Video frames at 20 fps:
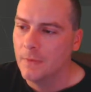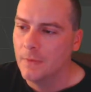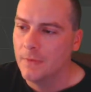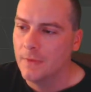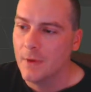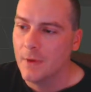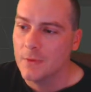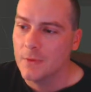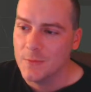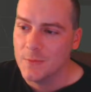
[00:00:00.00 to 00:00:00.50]

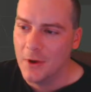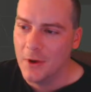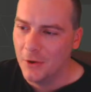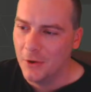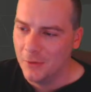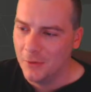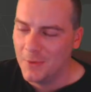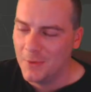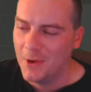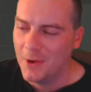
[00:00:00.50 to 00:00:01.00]
That was
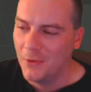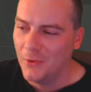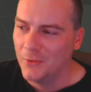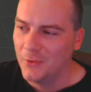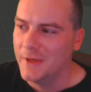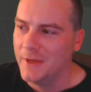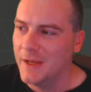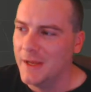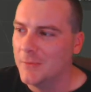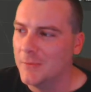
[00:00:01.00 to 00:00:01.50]
my old
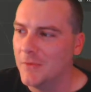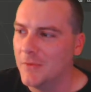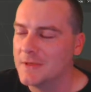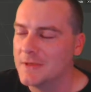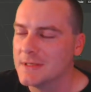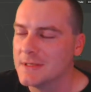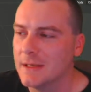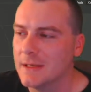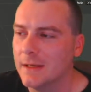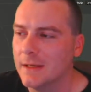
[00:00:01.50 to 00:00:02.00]
name,
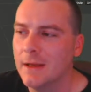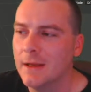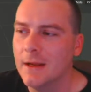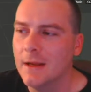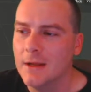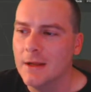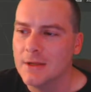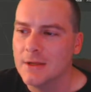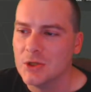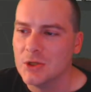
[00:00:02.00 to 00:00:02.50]
obviously.
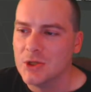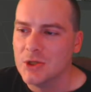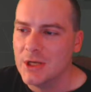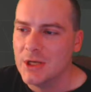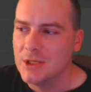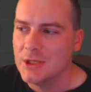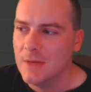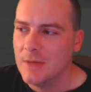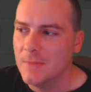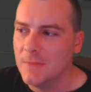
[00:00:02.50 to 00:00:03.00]
So
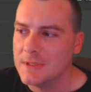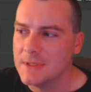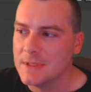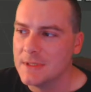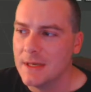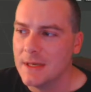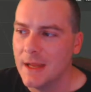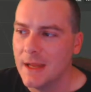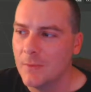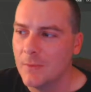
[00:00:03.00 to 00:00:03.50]
JayJam, that's the
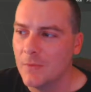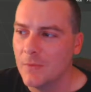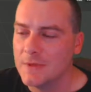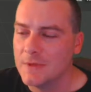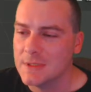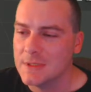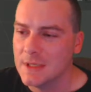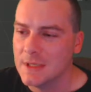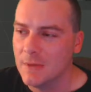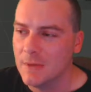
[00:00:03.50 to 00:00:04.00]
name of the
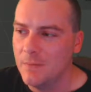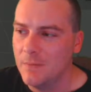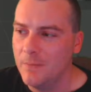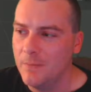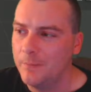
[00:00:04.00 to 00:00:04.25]
sim.